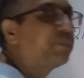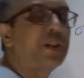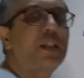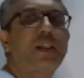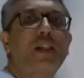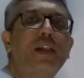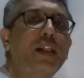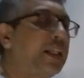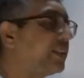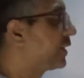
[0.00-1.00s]
example,
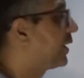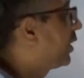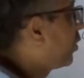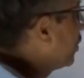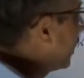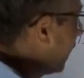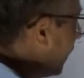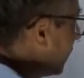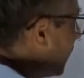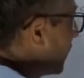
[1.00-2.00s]
let's say that on the
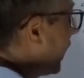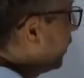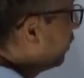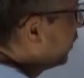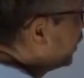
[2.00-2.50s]
relational side